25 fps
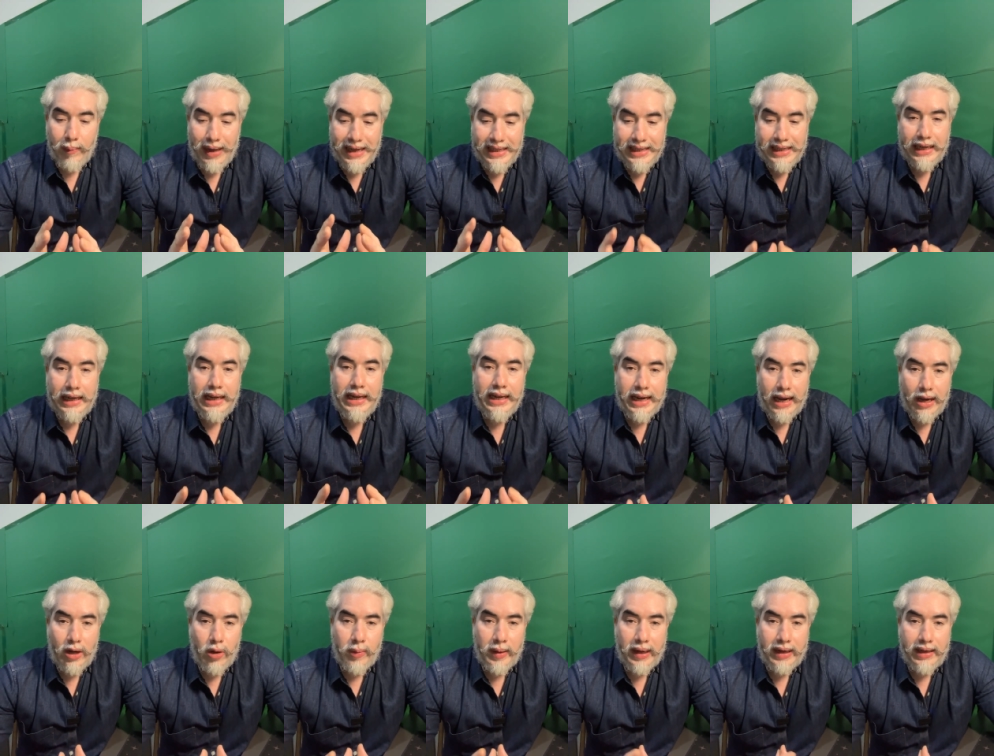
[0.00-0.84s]
basically
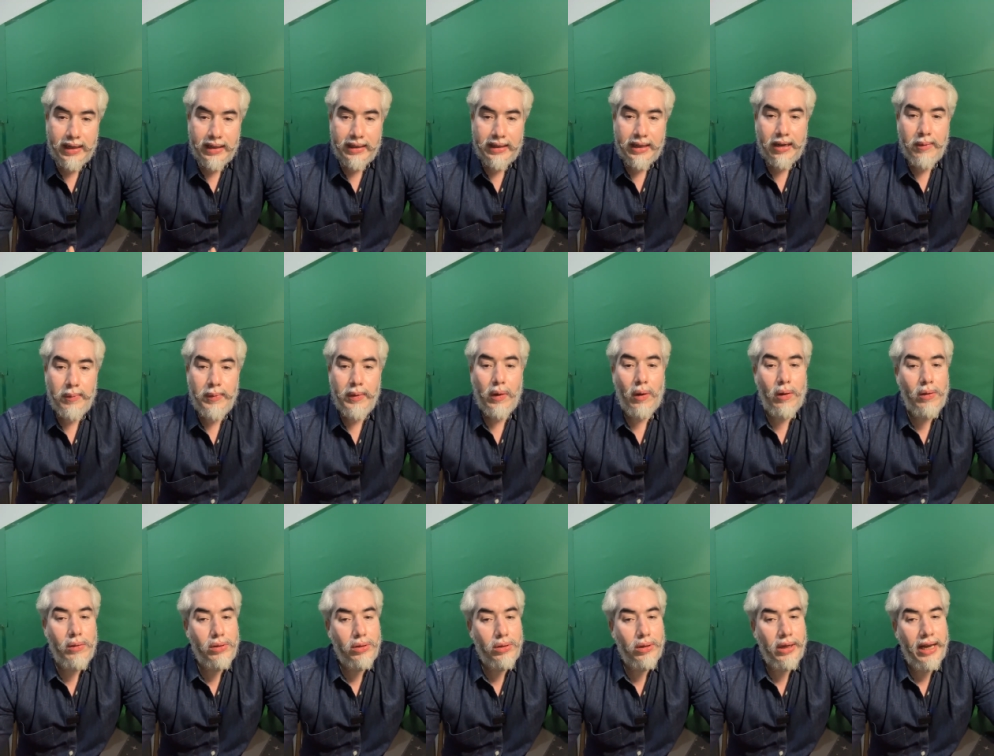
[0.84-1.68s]
chiropractic therapy
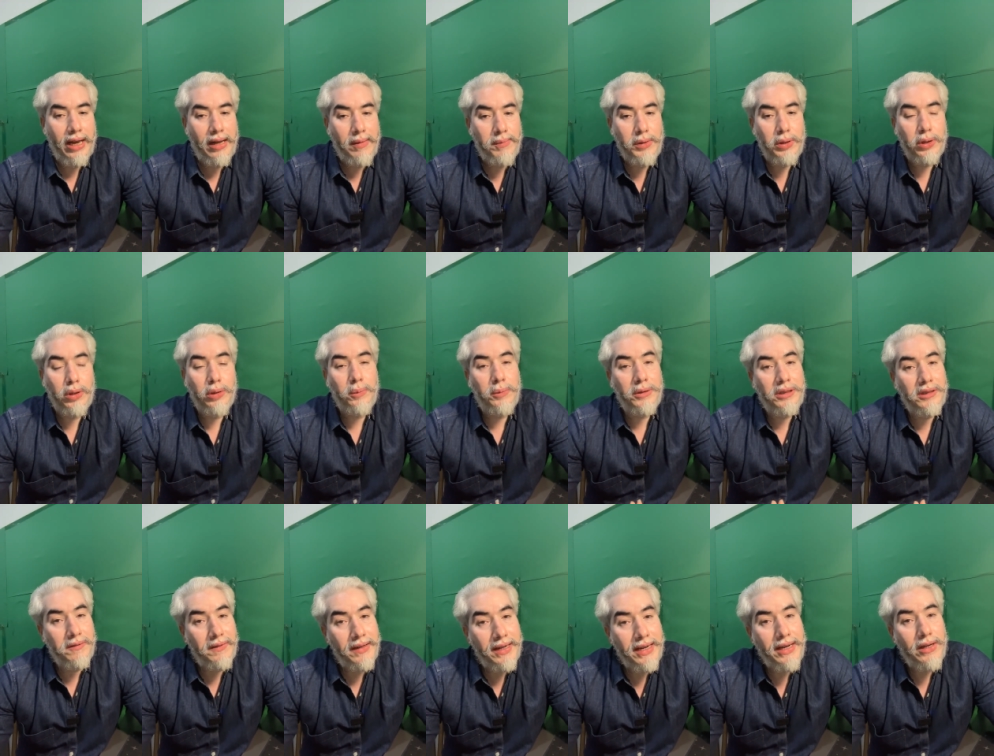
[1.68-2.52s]
also helps you to
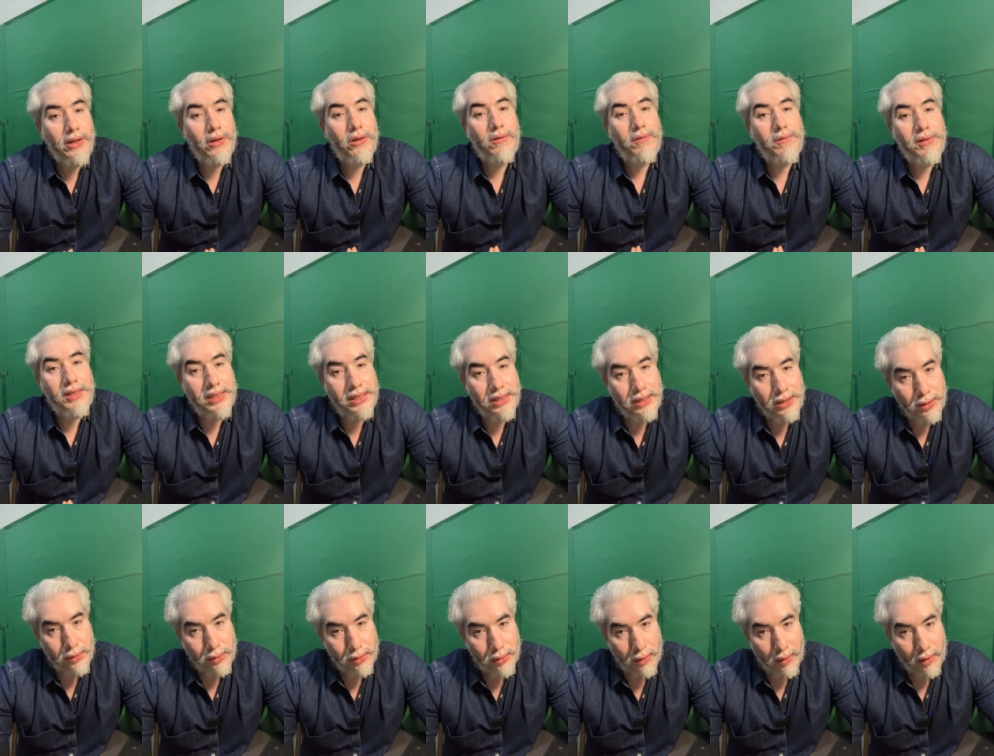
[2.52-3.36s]
prevent your
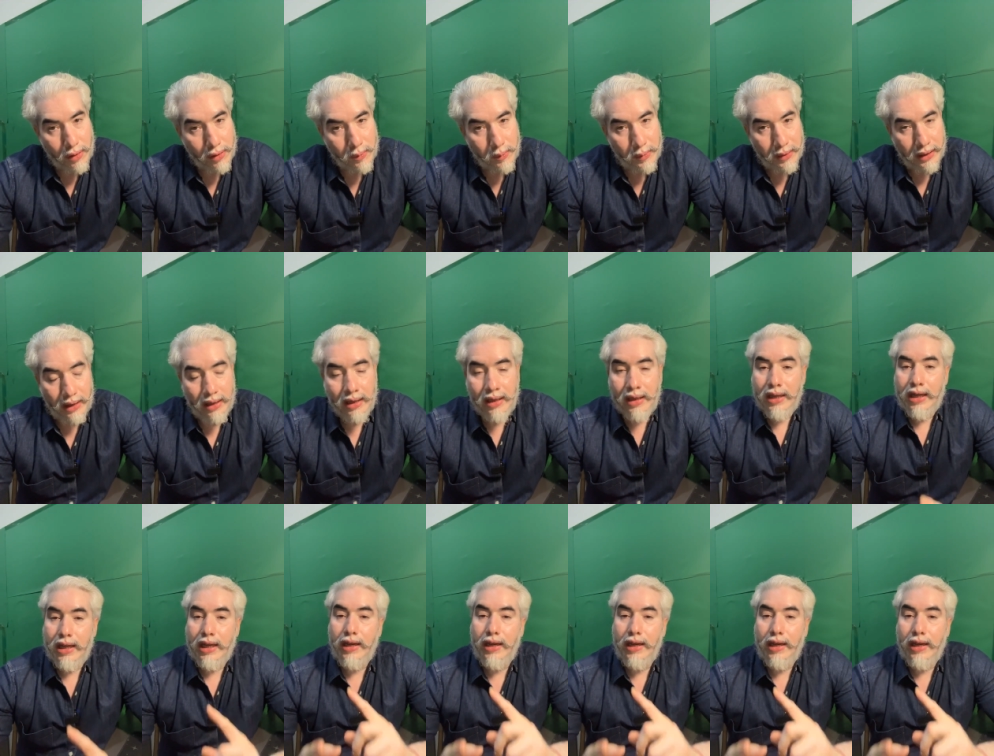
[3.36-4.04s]
visits to the hospital